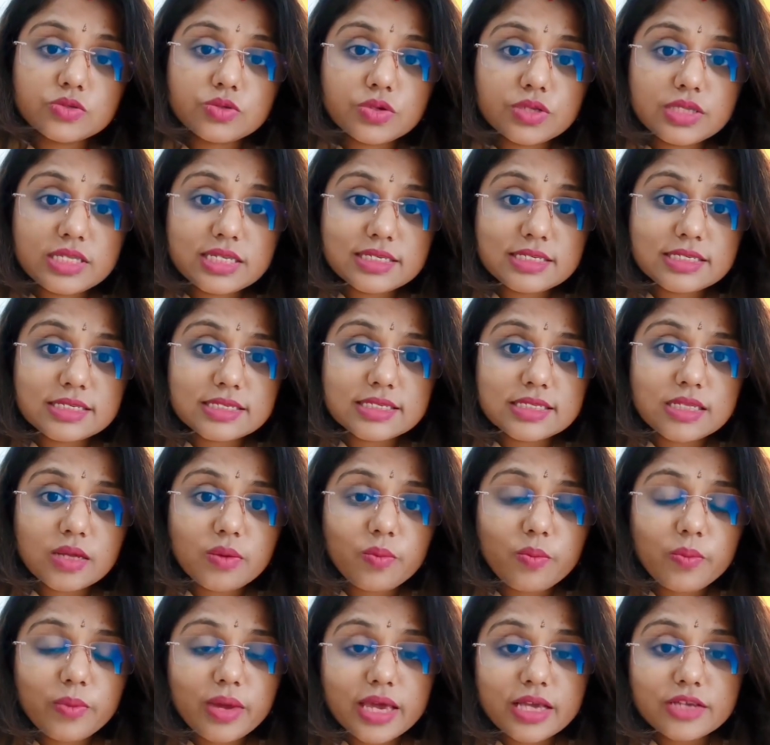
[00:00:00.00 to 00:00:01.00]
So this is
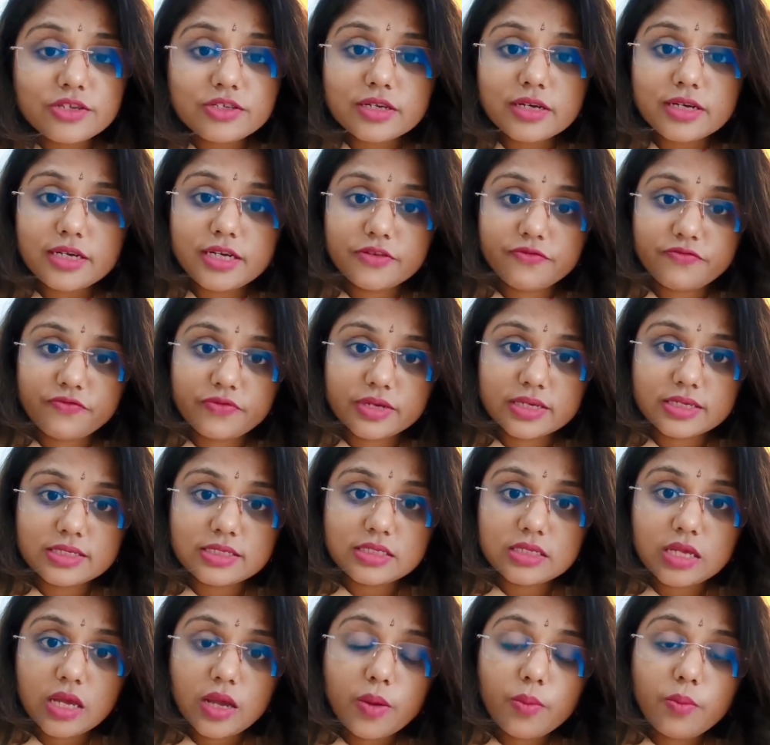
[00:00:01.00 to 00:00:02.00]
the major
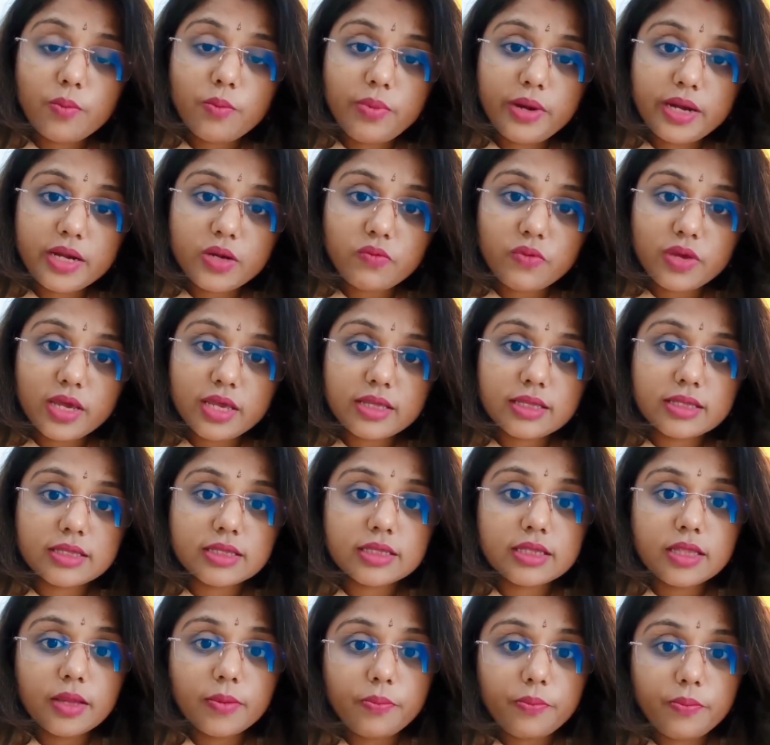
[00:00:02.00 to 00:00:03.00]
difference
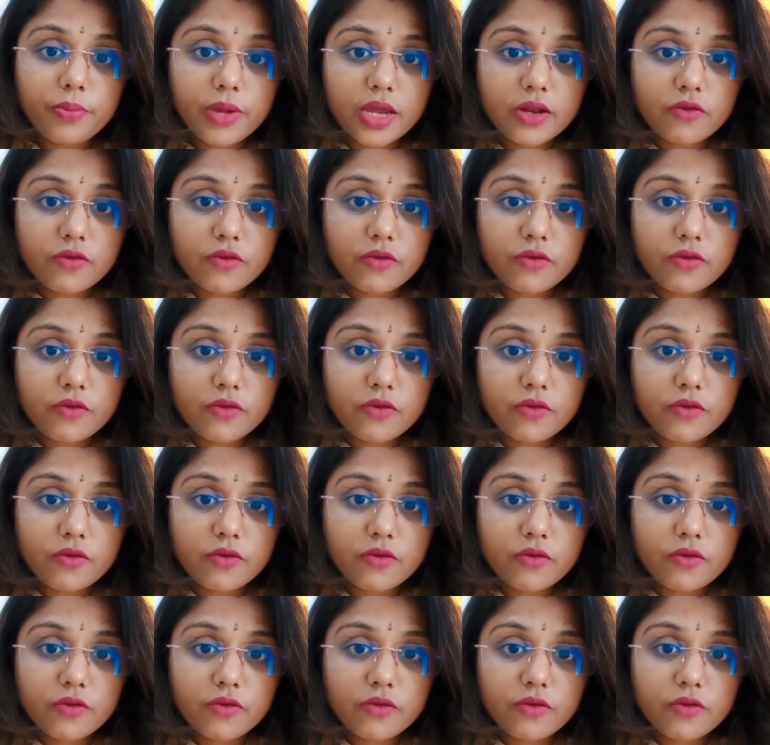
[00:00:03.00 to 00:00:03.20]
between the